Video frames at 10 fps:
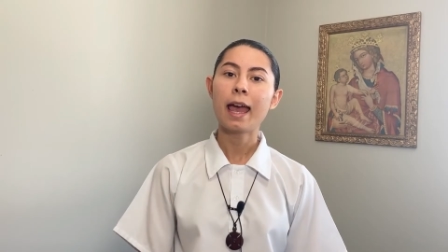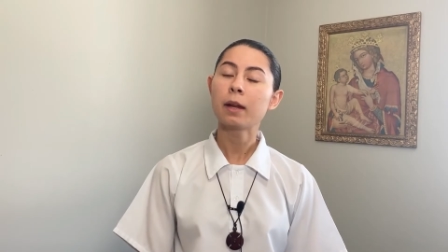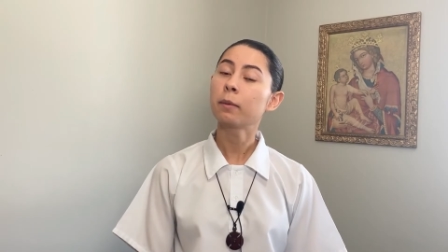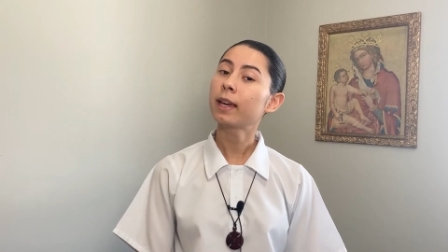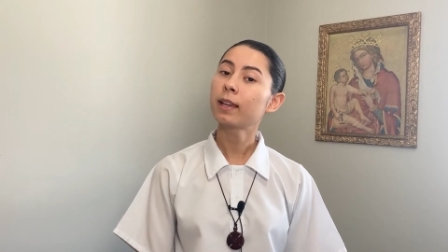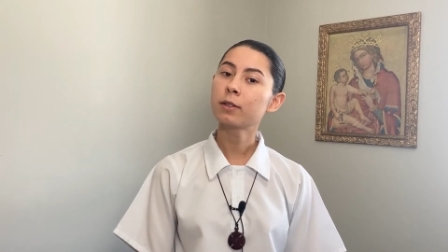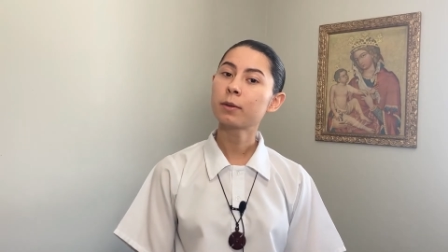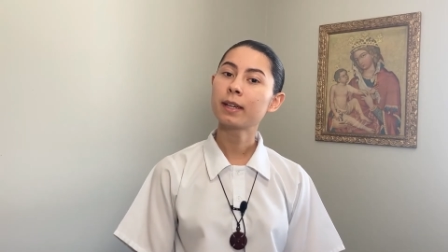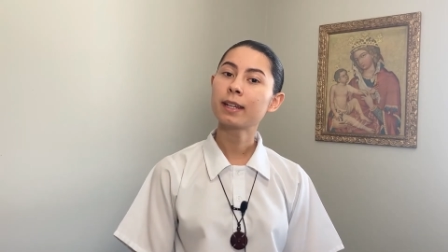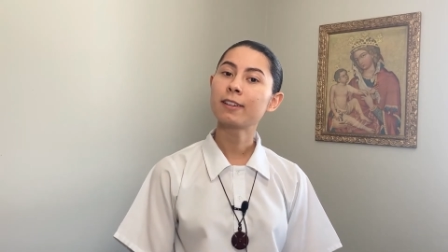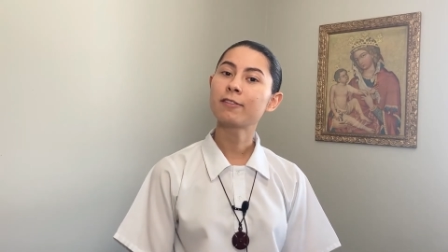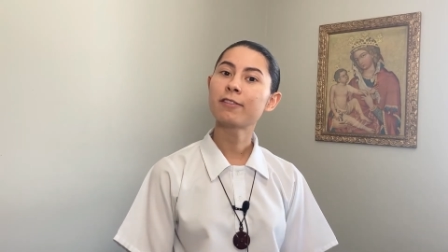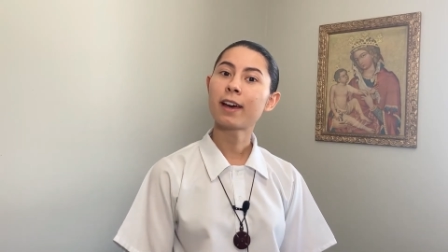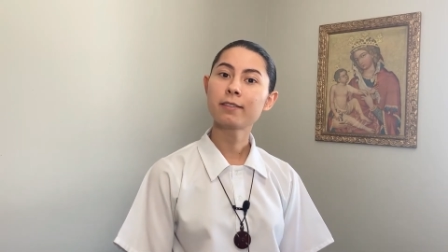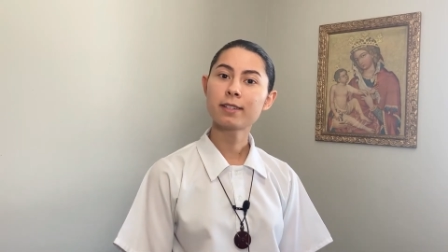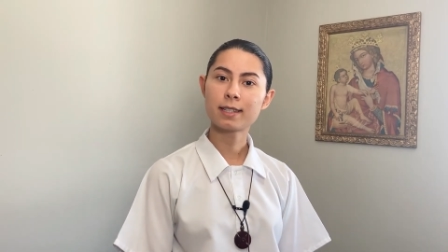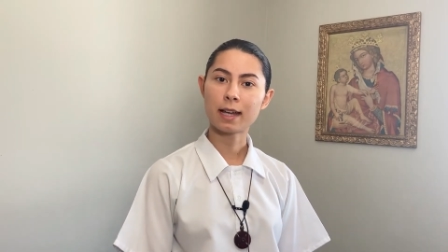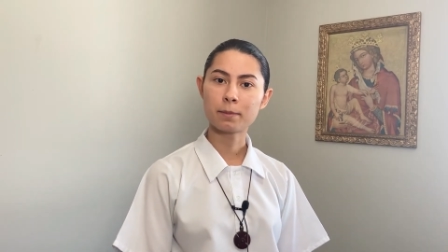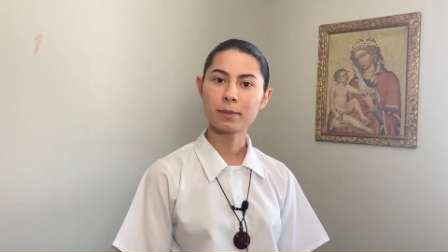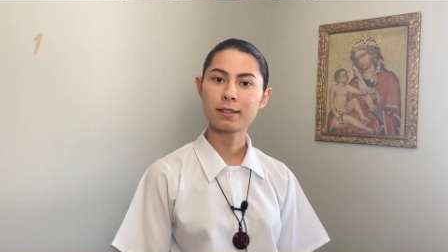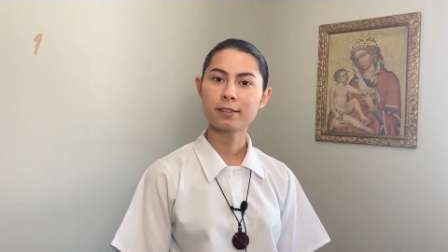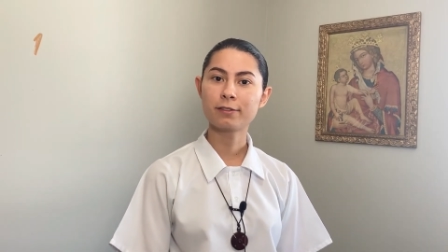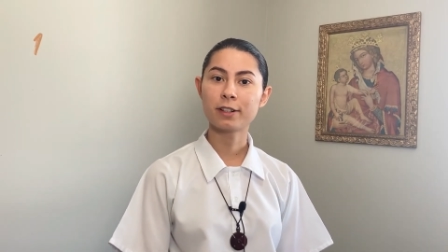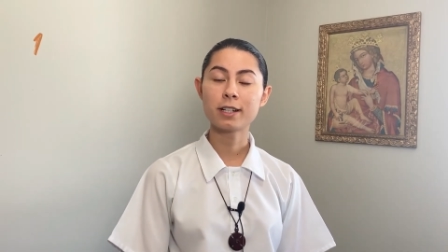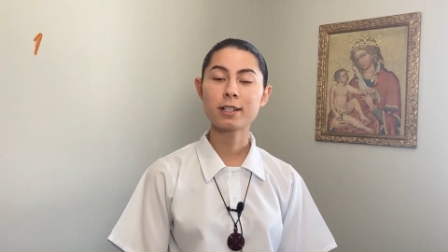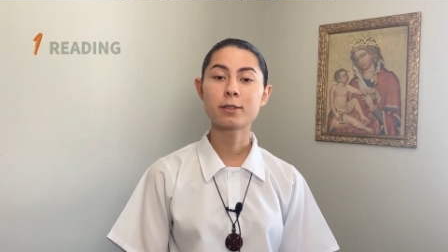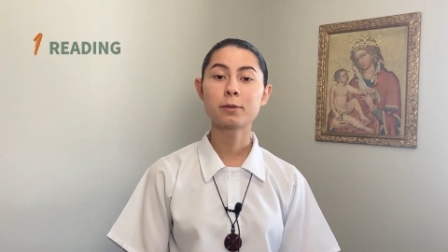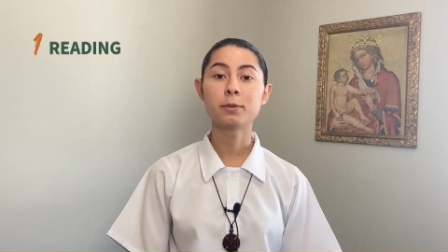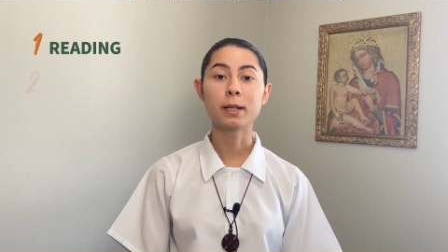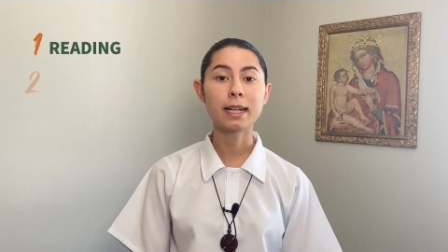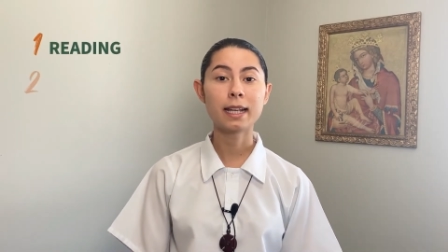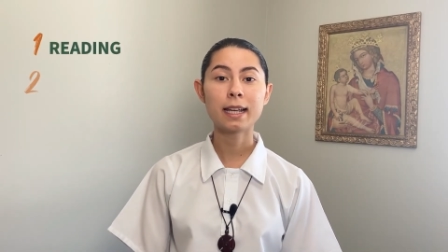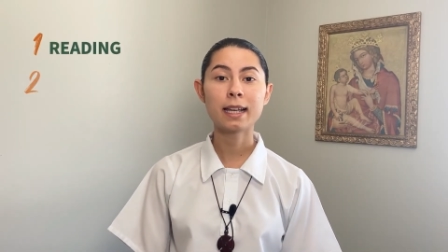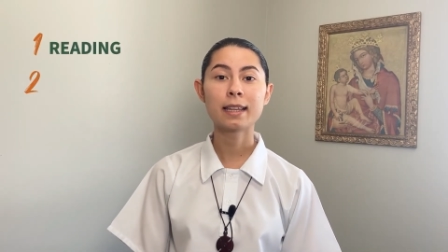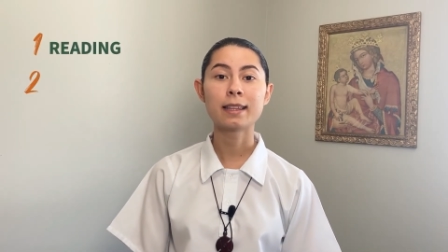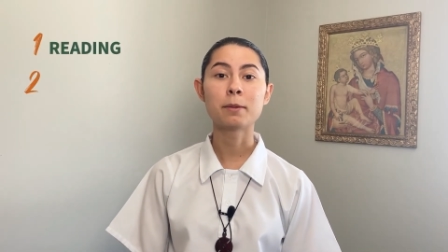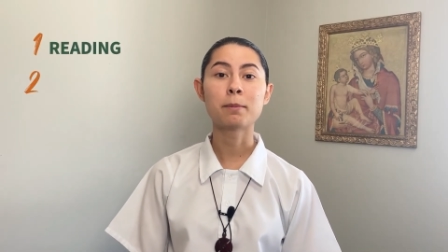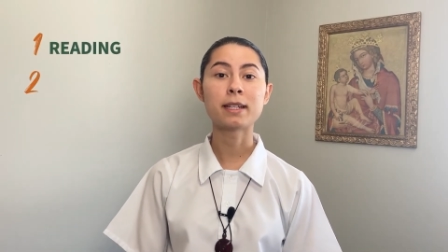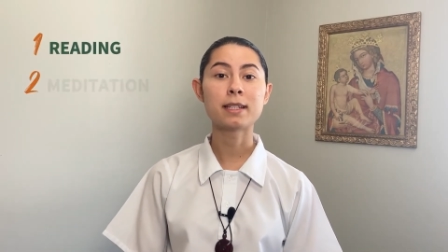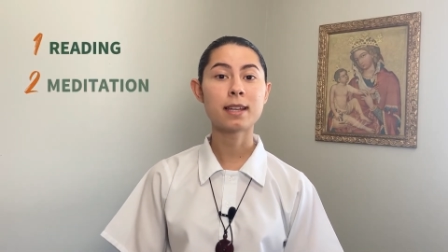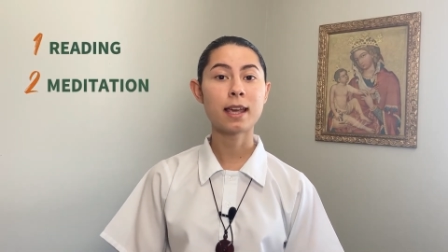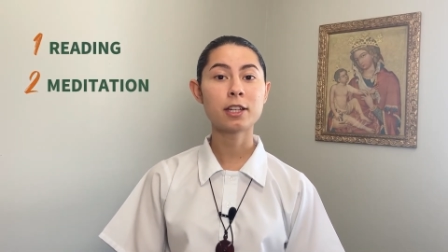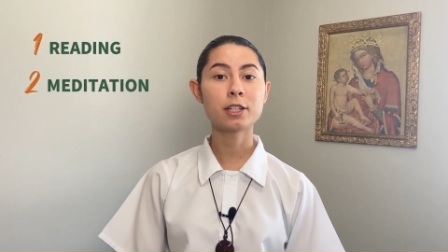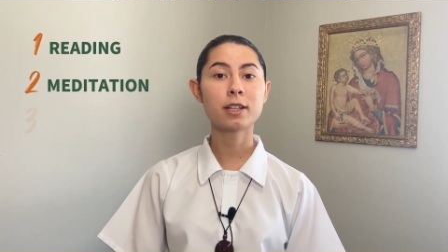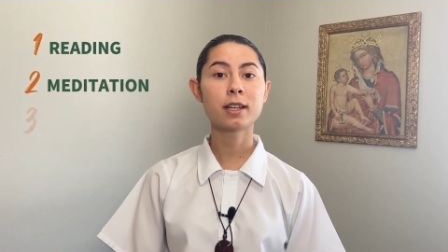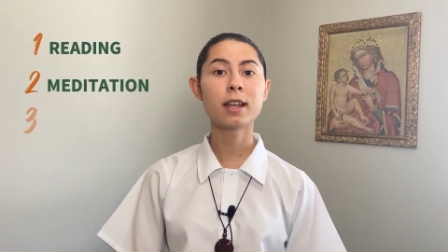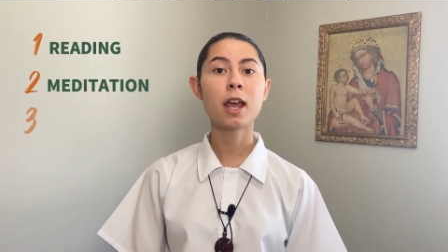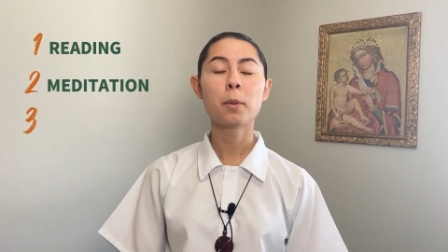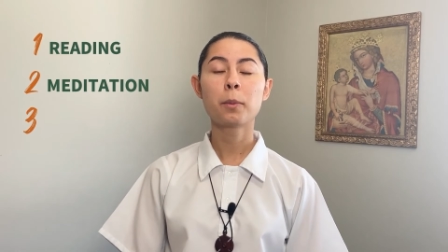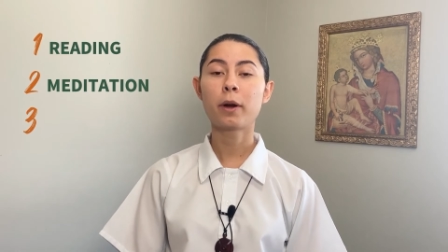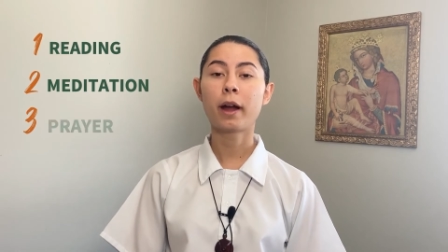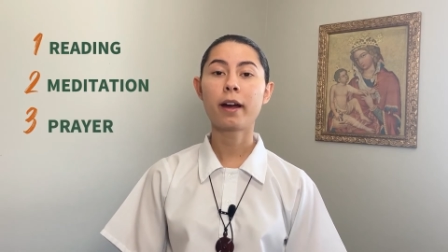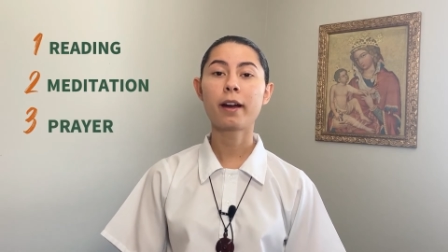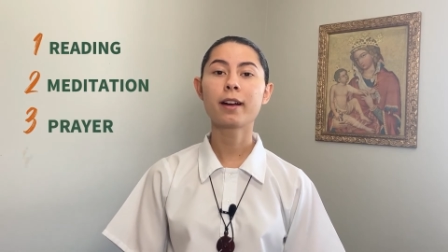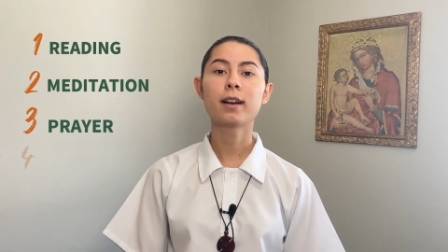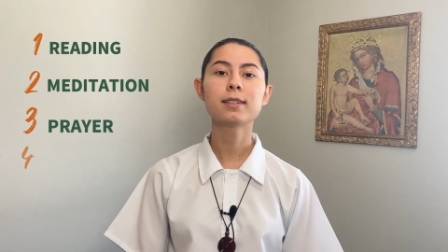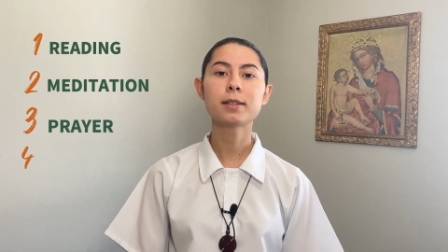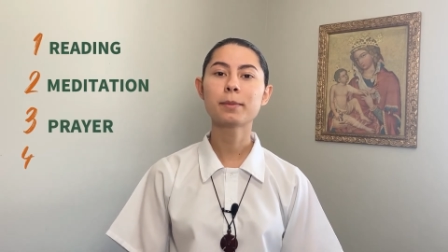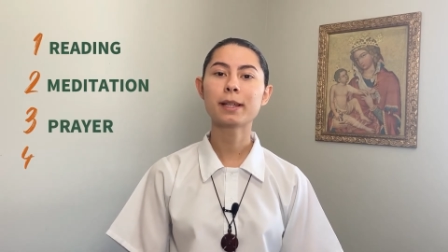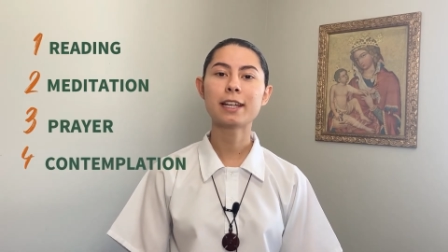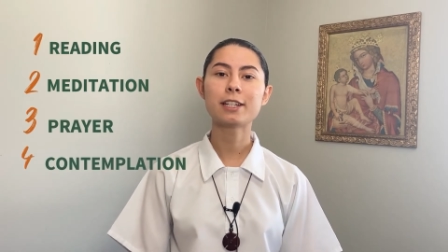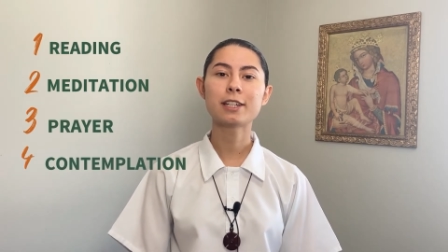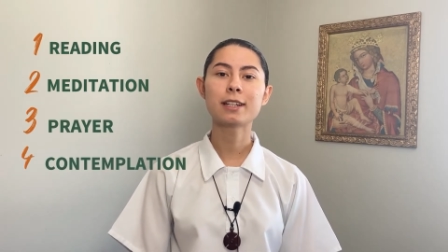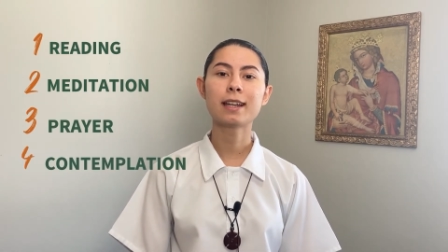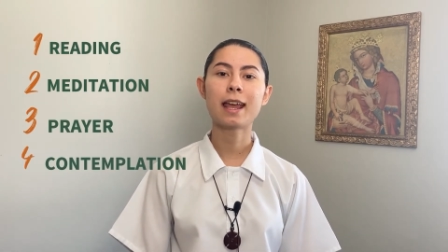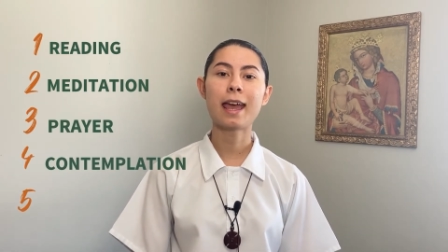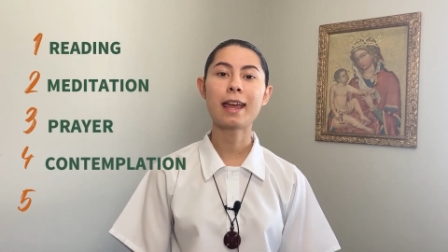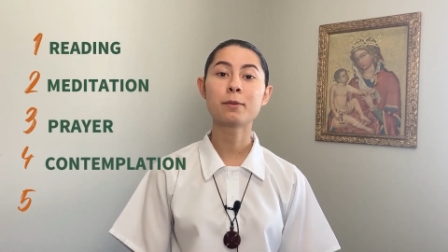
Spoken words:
And we can do it in 5 steps. First, reading, then meditation, prayer, contemplation, and